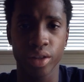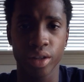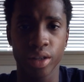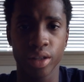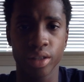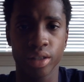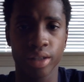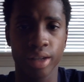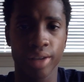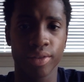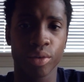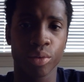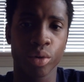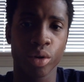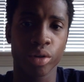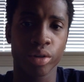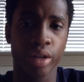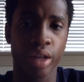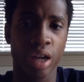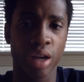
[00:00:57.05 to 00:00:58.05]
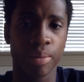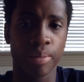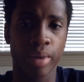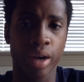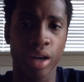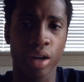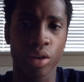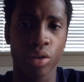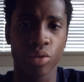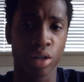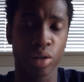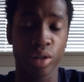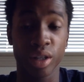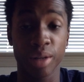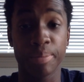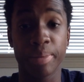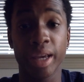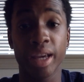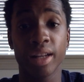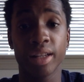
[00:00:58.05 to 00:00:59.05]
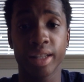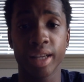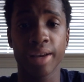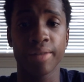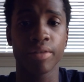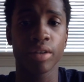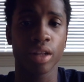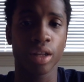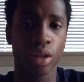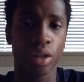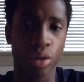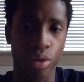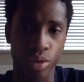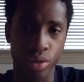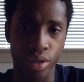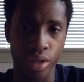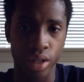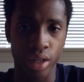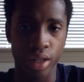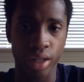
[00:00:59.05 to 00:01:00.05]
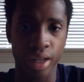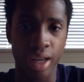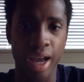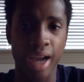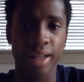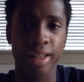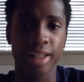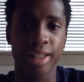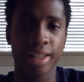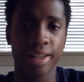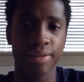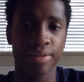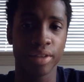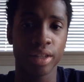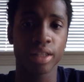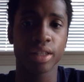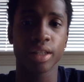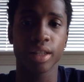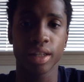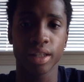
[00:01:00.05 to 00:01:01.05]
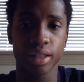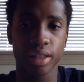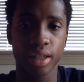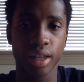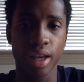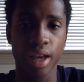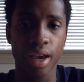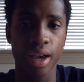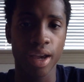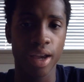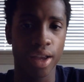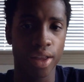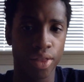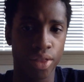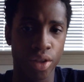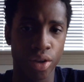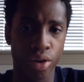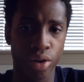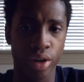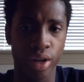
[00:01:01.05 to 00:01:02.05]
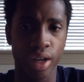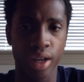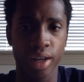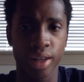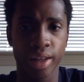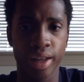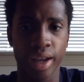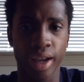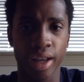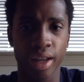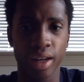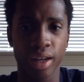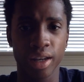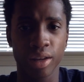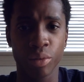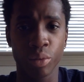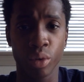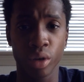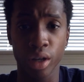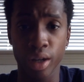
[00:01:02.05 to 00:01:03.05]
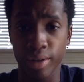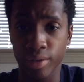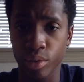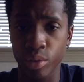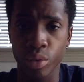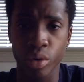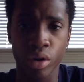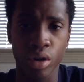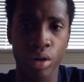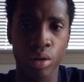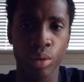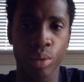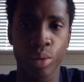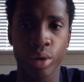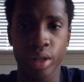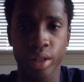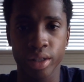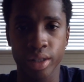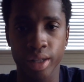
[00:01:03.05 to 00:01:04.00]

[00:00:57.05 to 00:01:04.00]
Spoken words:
The Save the World Now model depends heavily on the cognitive dissonance theory, in that we love the world, we want to